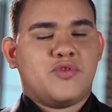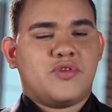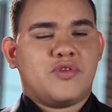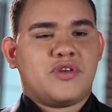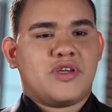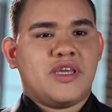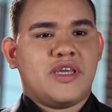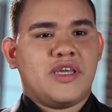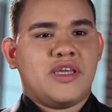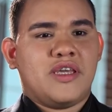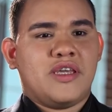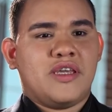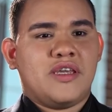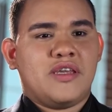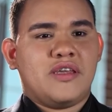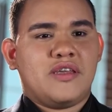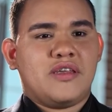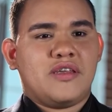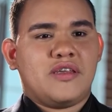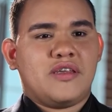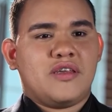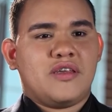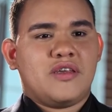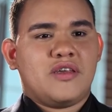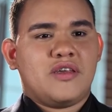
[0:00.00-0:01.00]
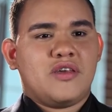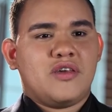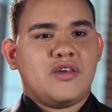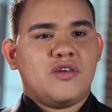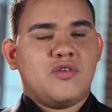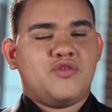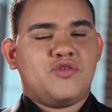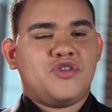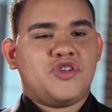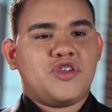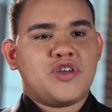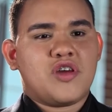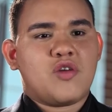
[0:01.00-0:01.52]
because I had
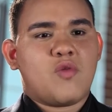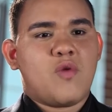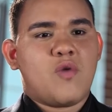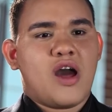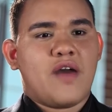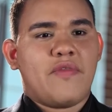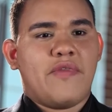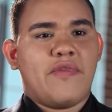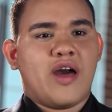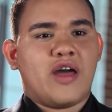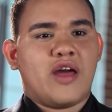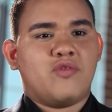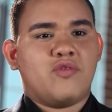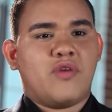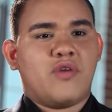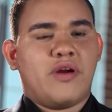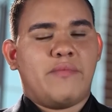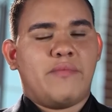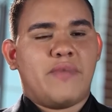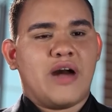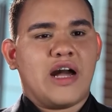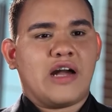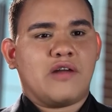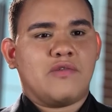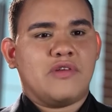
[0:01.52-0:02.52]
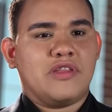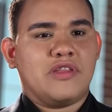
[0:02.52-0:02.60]
held a grudge against him.